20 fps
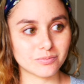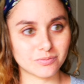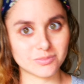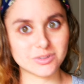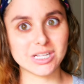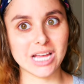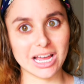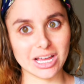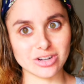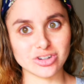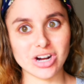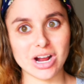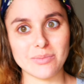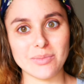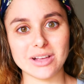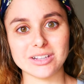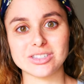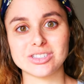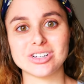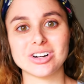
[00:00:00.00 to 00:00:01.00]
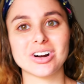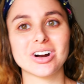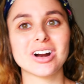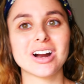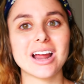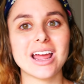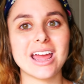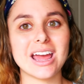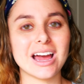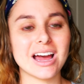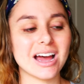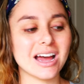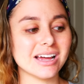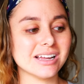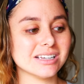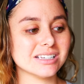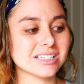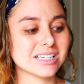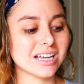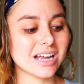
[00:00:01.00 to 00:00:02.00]
second trimester
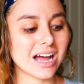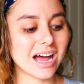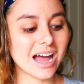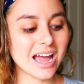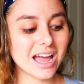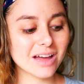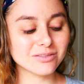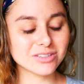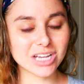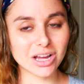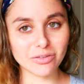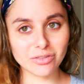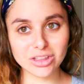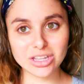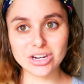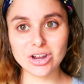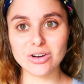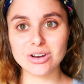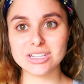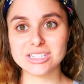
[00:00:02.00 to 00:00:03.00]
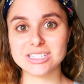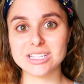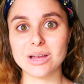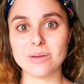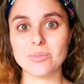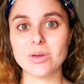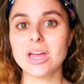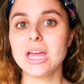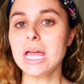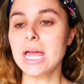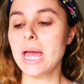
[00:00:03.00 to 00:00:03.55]
and I have definitely noticed some